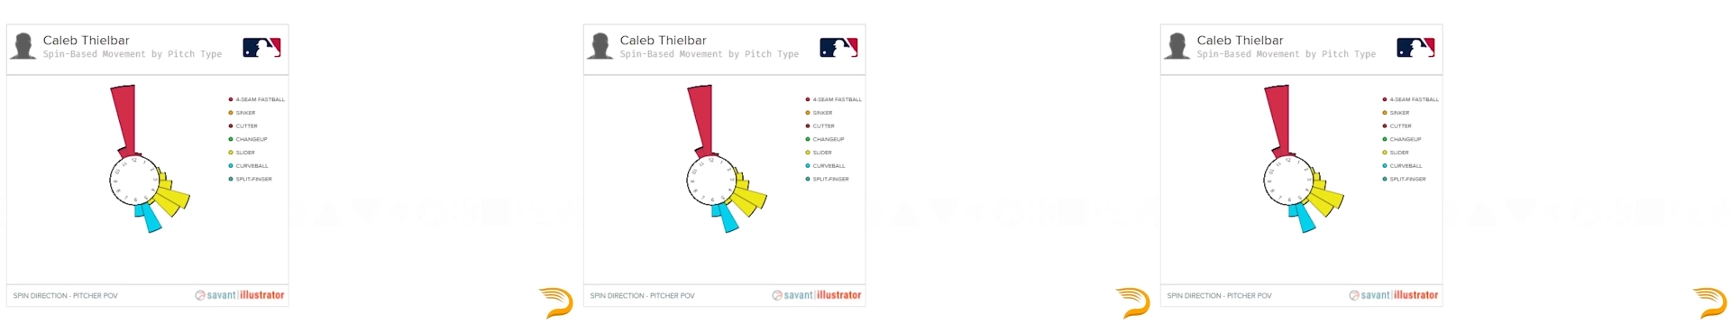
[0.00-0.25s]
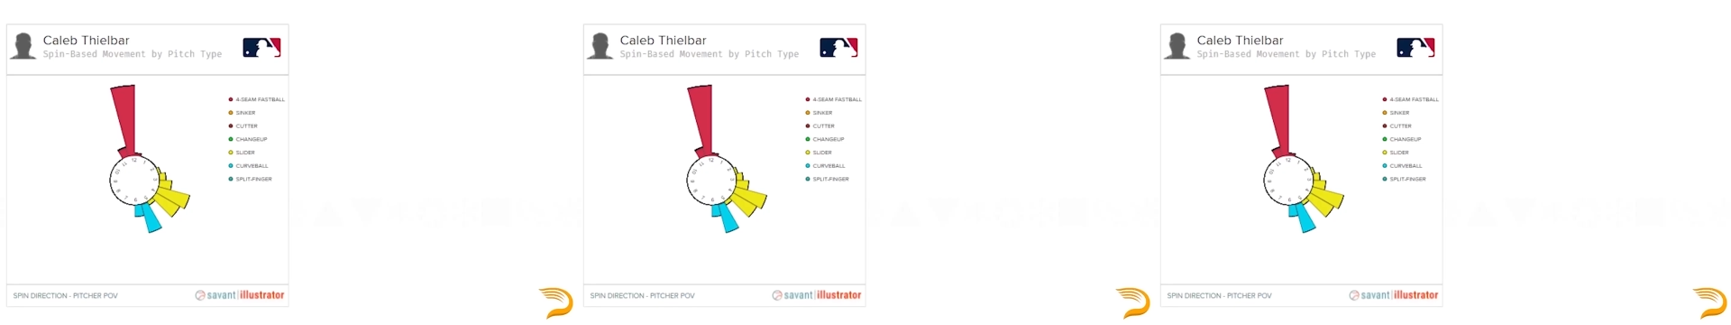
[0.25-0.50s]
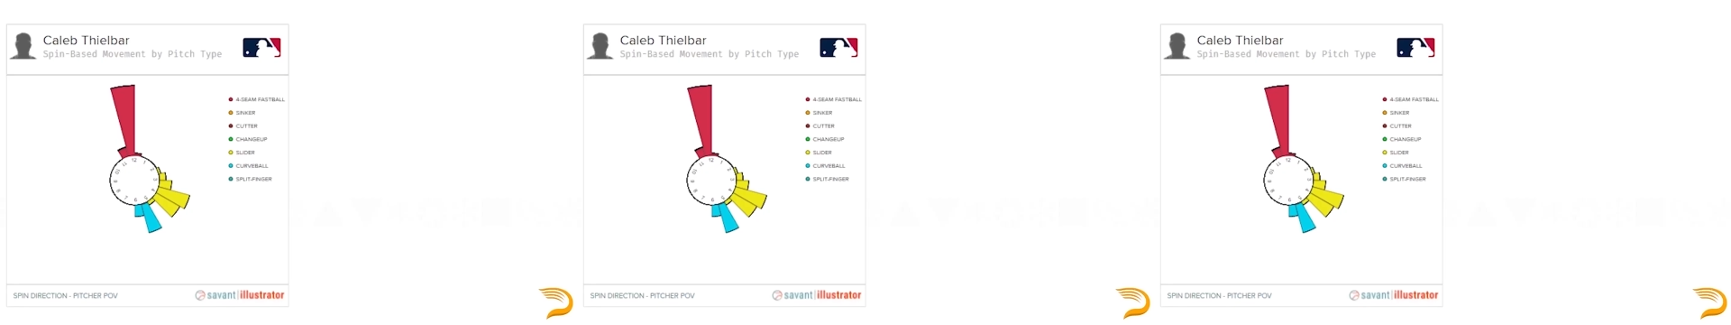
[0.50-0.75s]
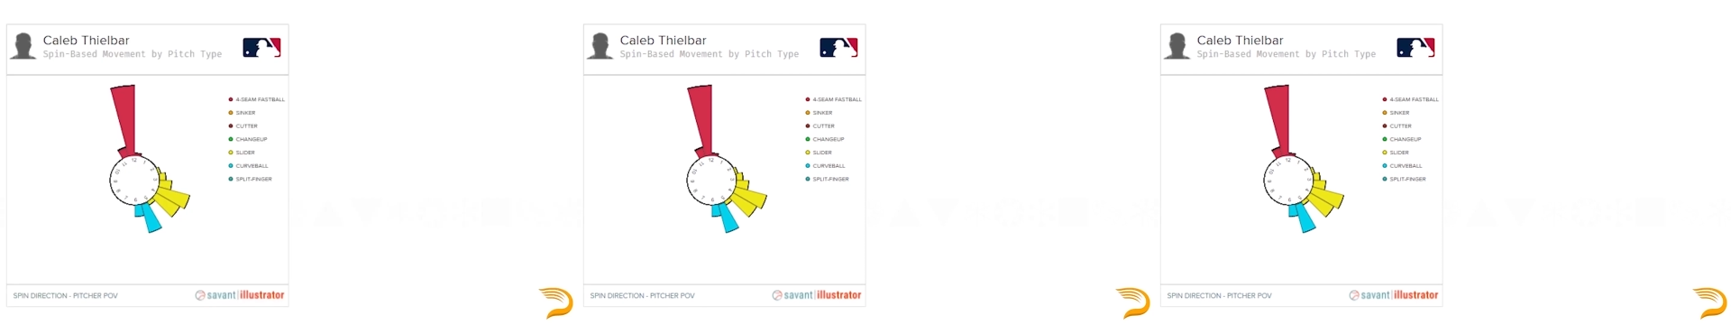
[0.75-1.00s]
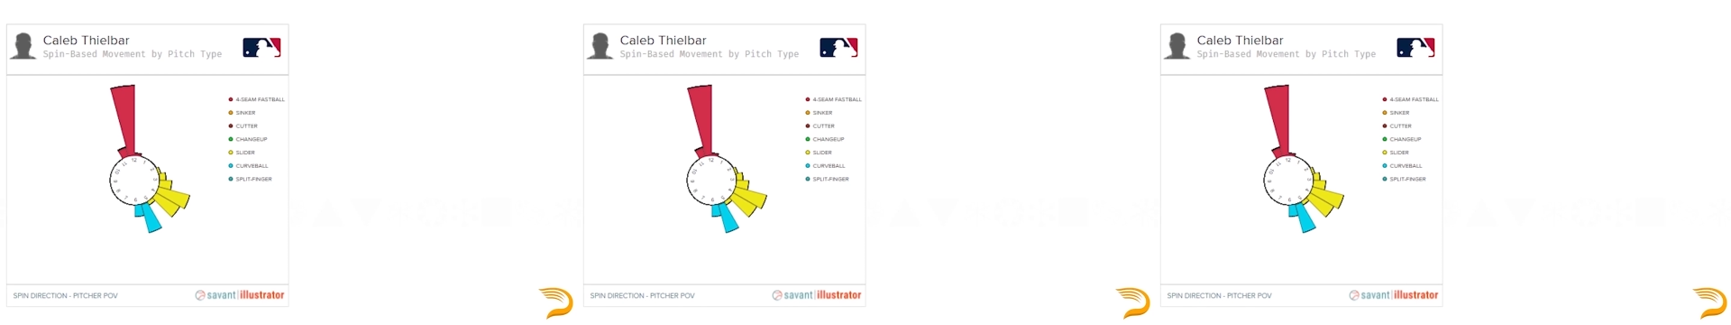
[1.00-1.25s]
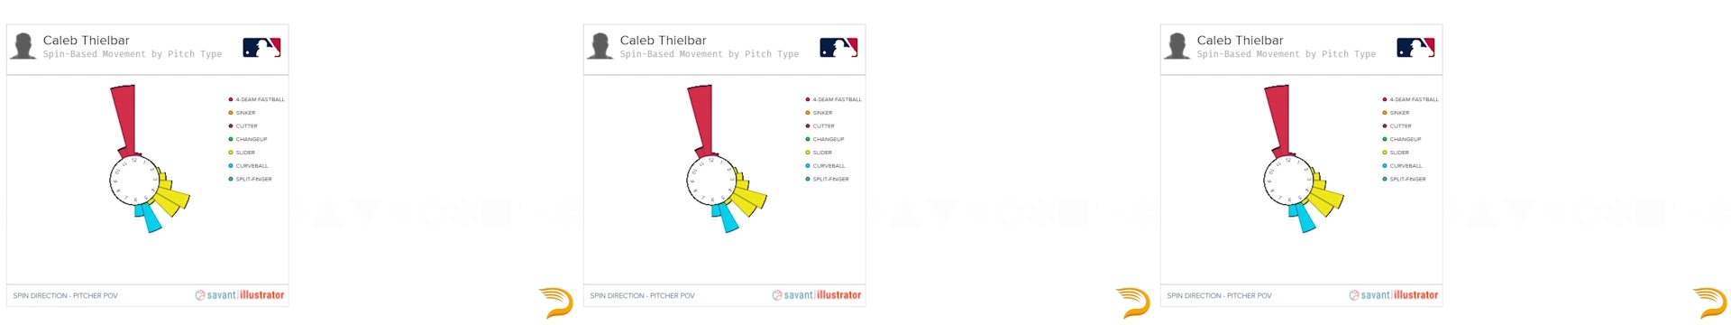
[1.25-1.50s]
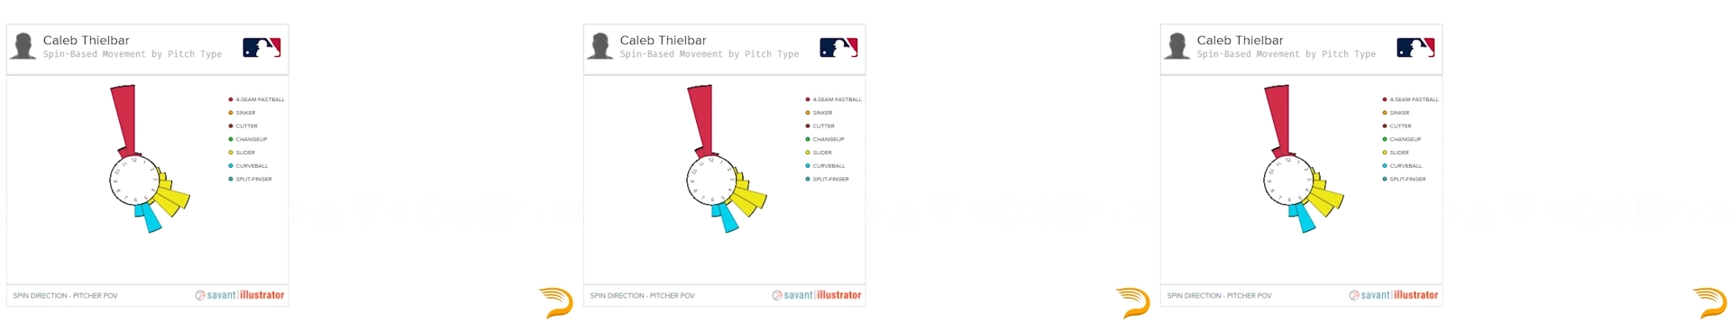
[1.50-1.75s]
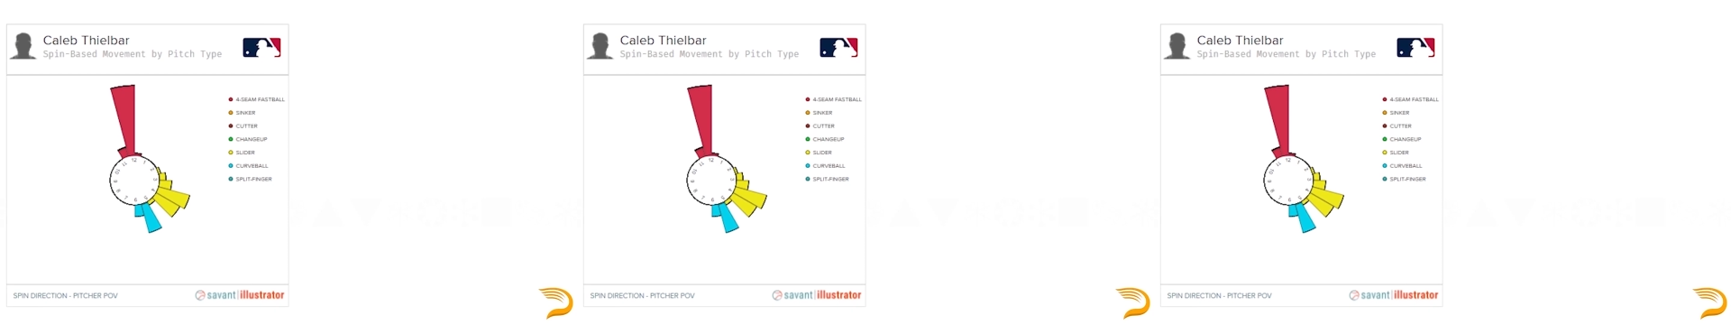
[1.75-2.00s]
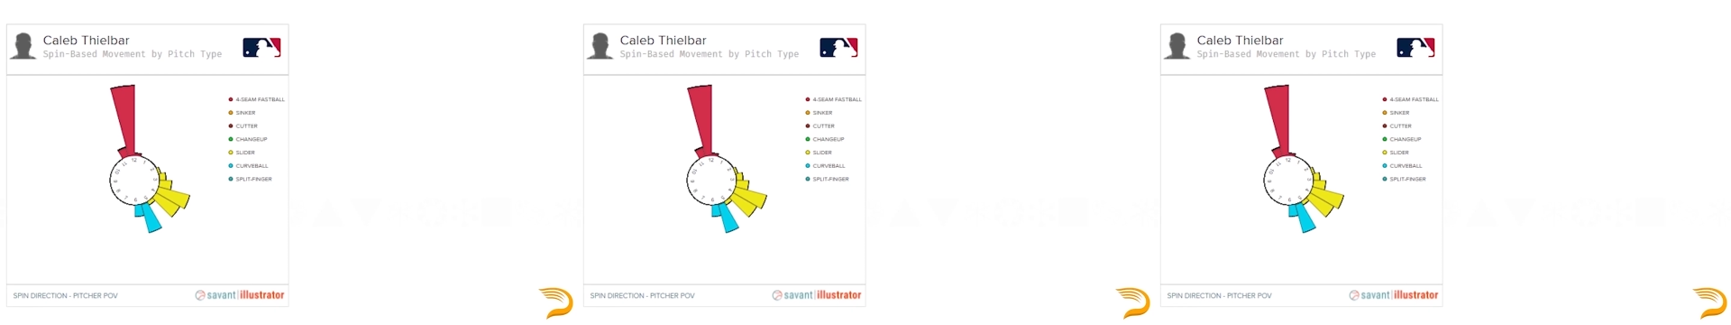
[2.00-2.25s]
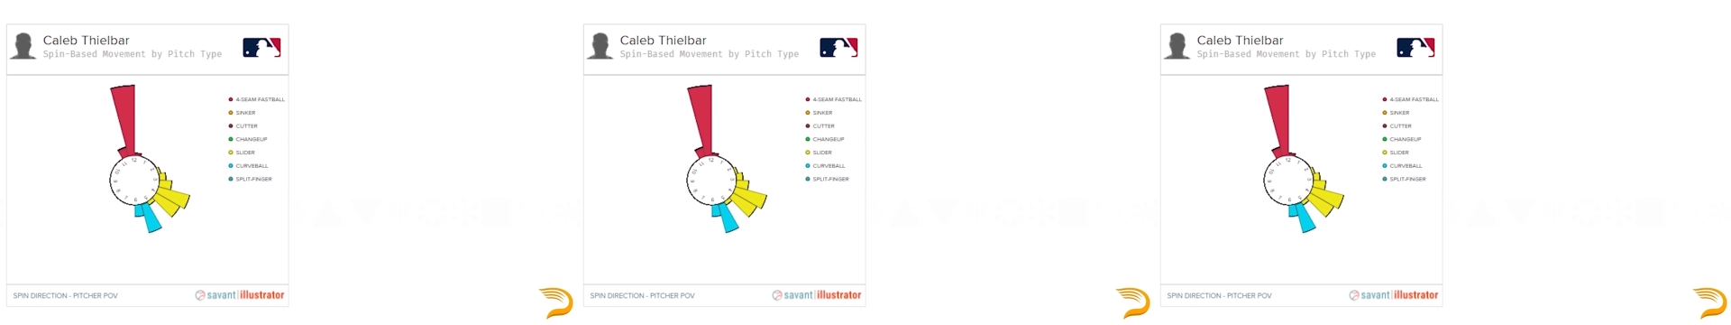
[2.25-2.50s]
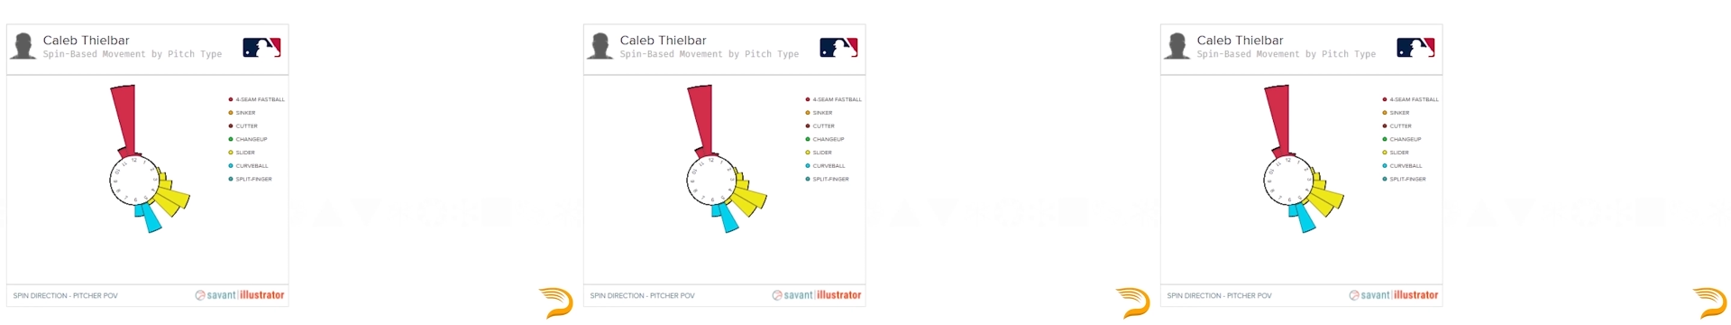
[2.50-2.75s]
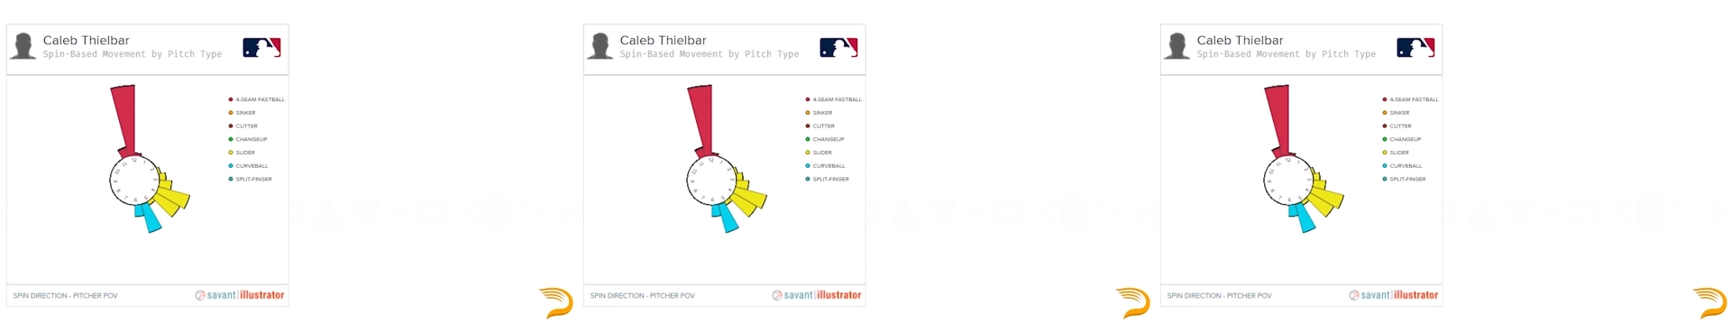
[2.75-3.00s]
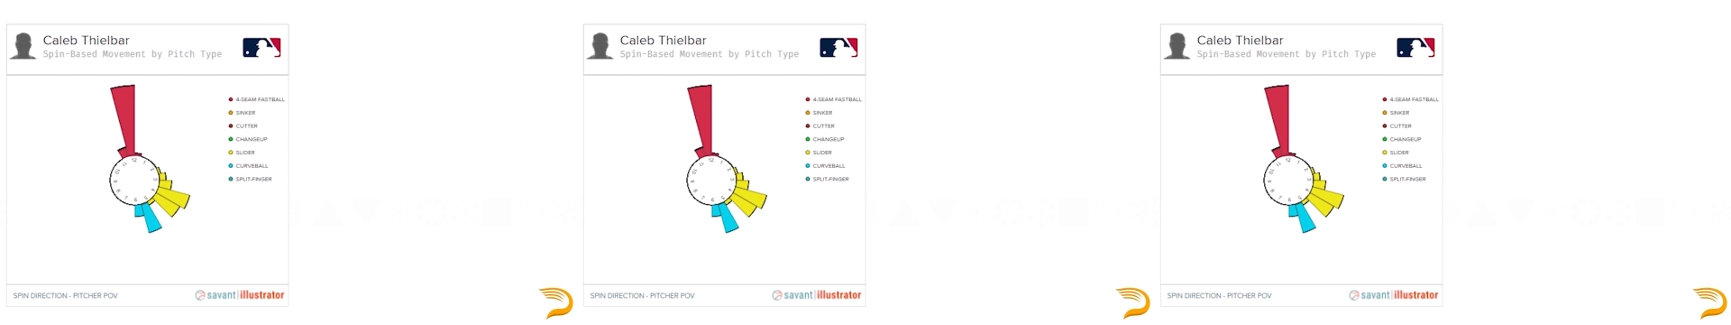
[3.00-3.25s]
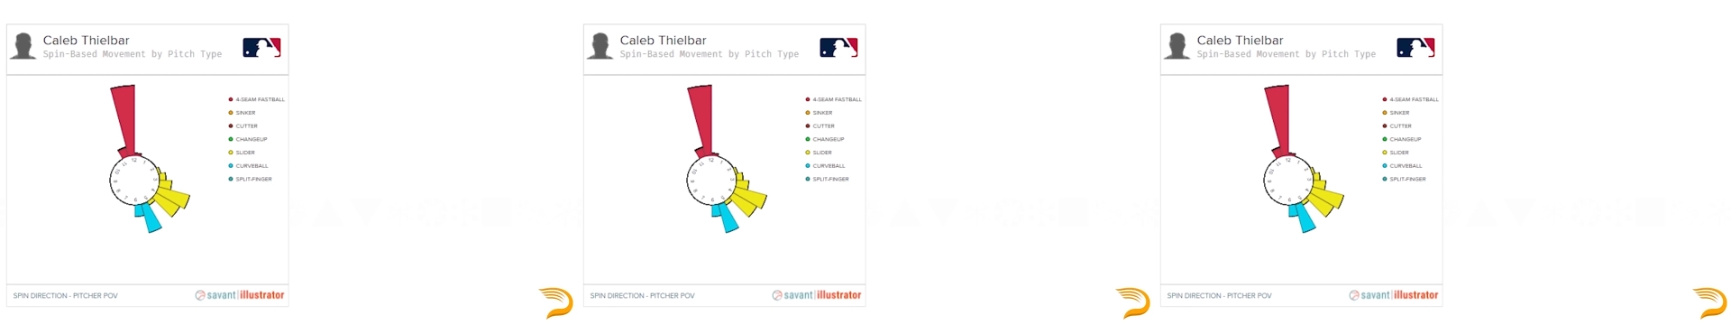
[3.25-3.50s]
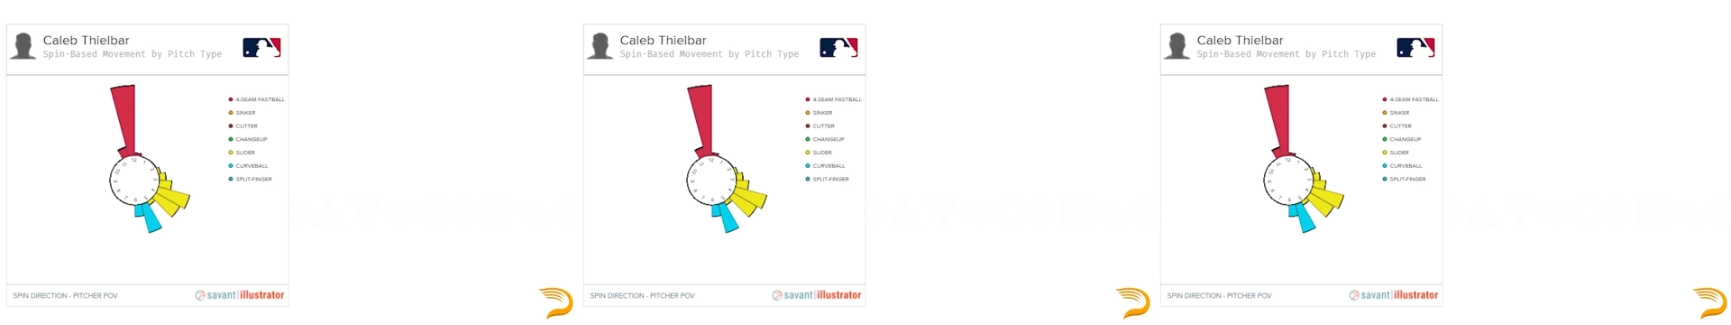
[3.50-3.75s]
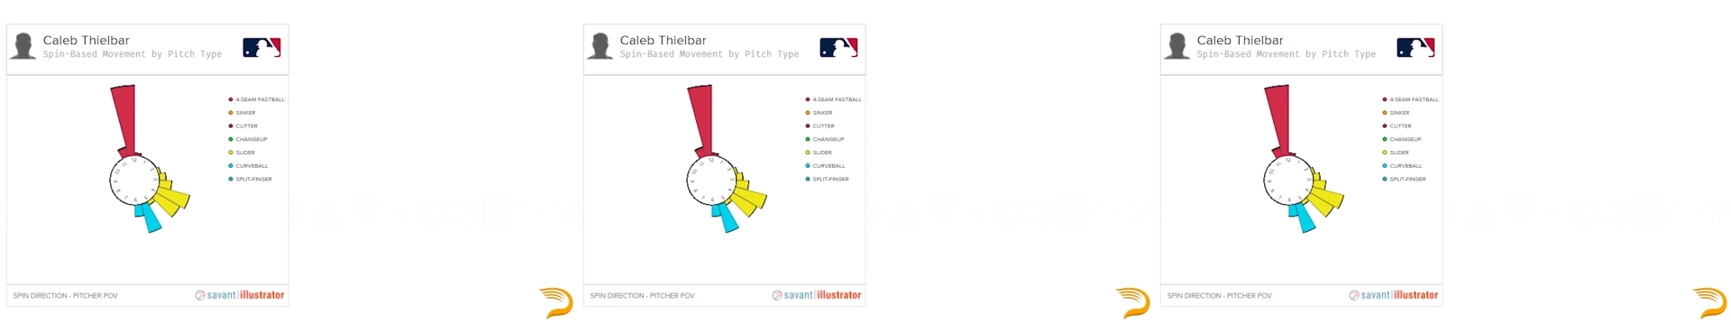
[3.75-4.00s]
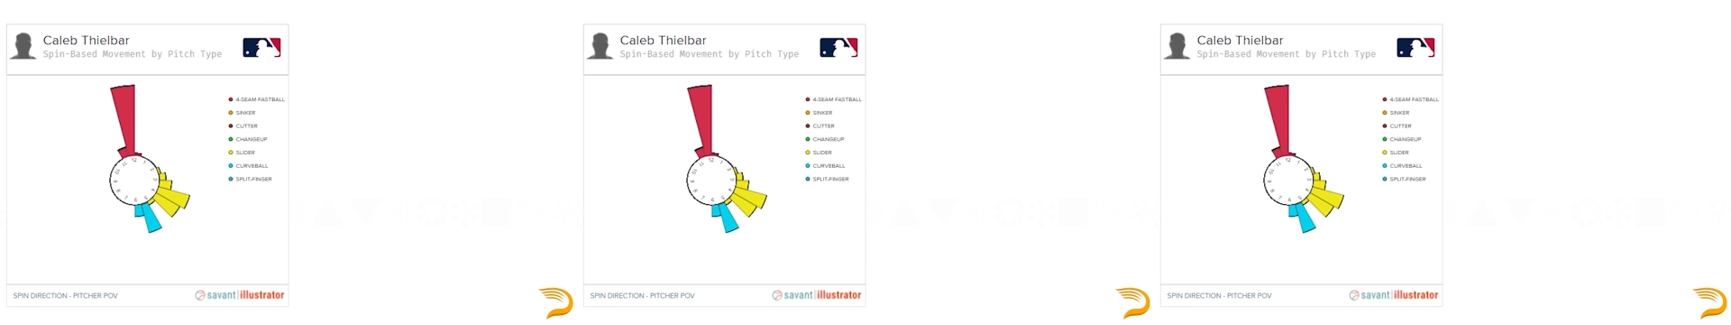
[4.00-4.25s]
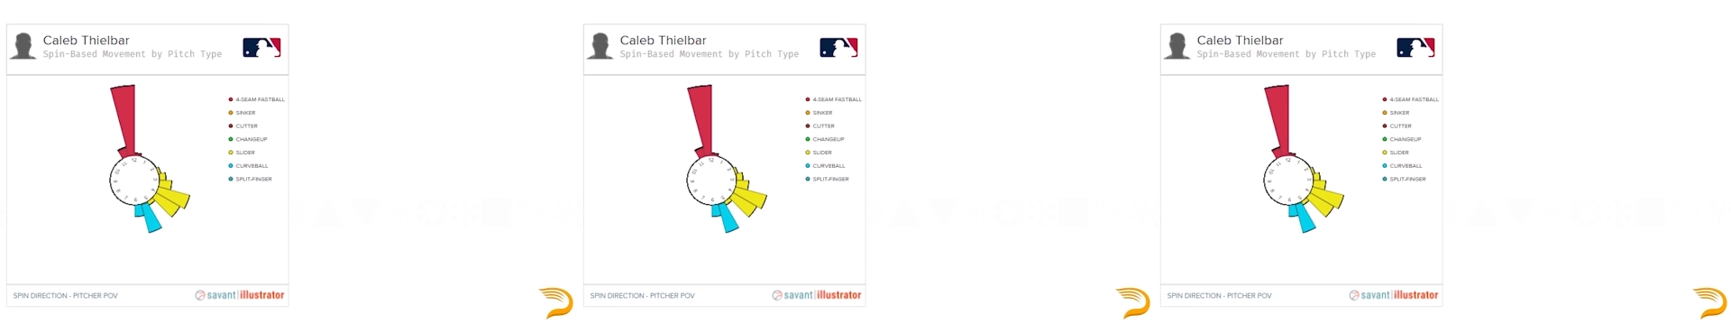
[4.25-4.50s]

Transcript: Nobody's mouth can be seen.